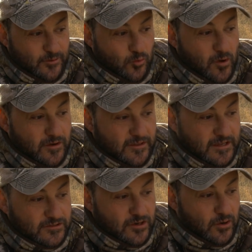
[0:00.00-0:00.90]
one of
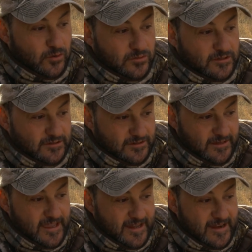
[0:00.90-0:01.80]
these does, to
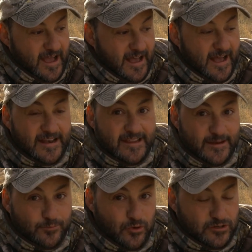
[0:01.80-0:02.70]
get hot
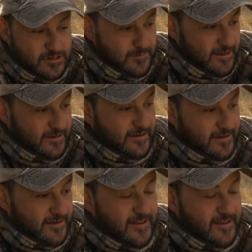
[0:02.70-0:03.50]
and push him in. And